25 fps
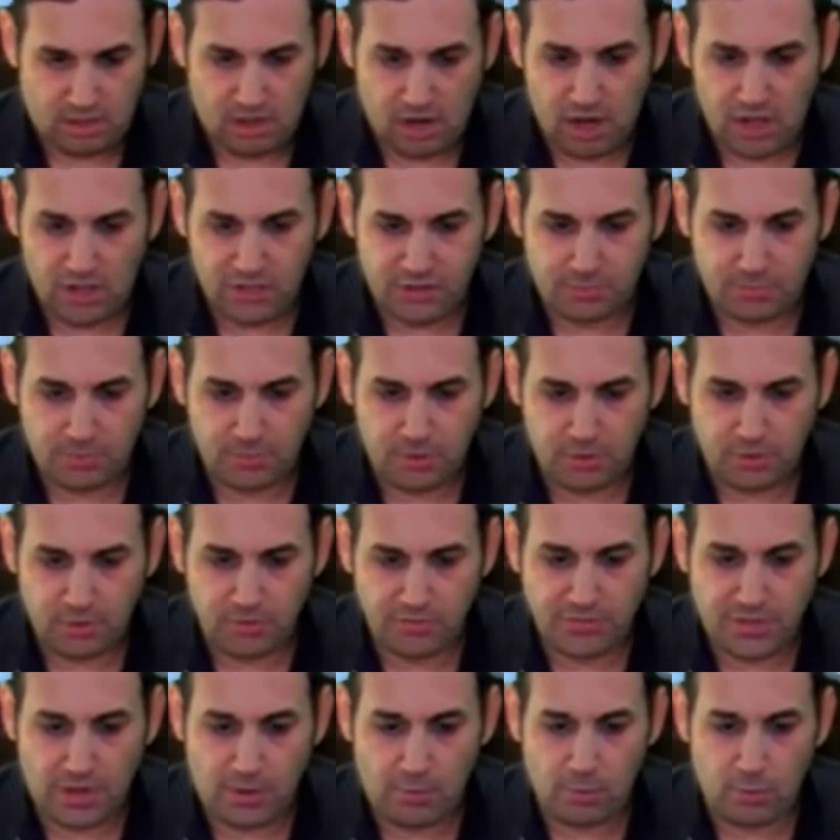
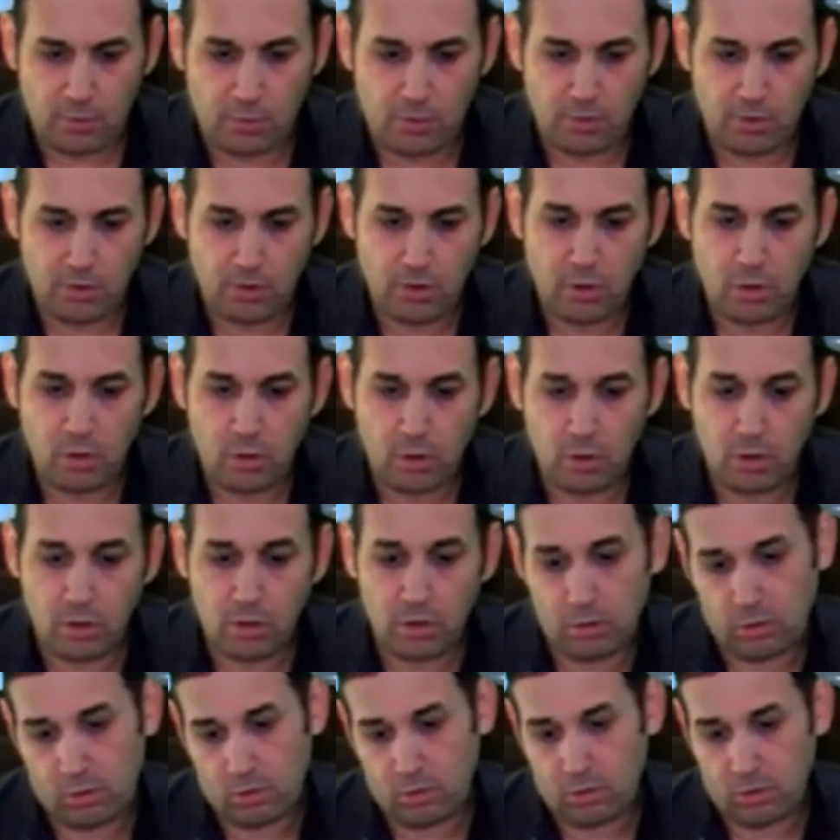hospitals that were
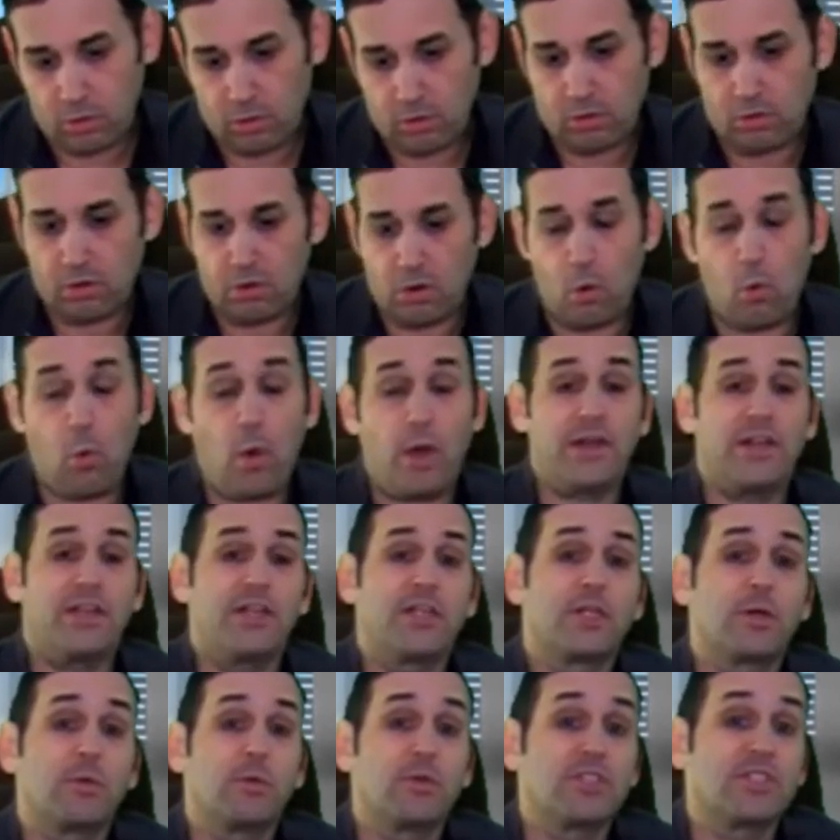
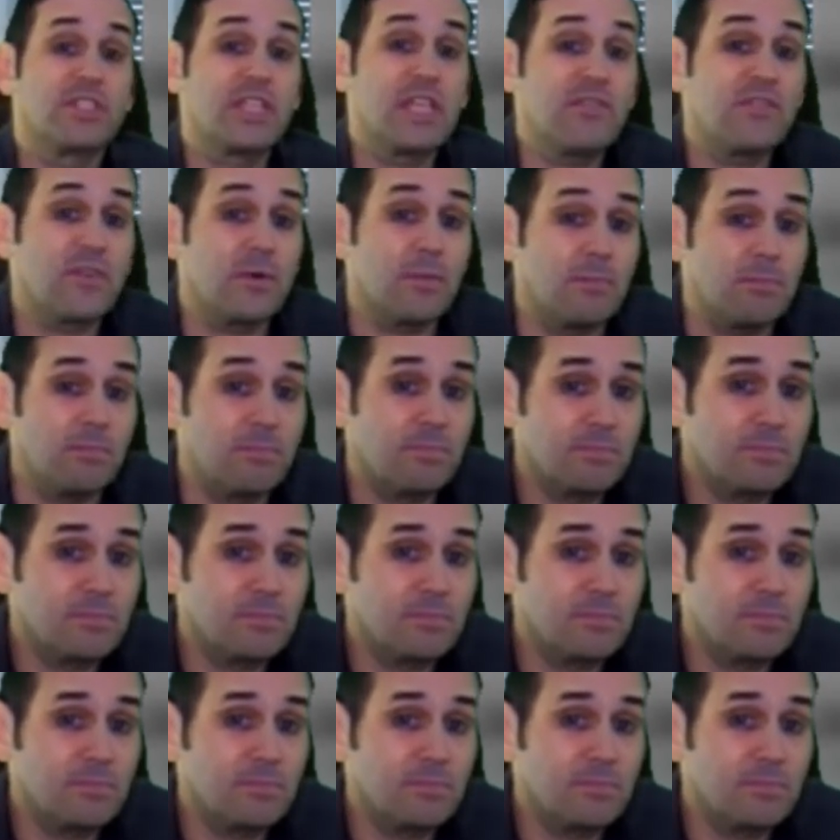waiting to receive them.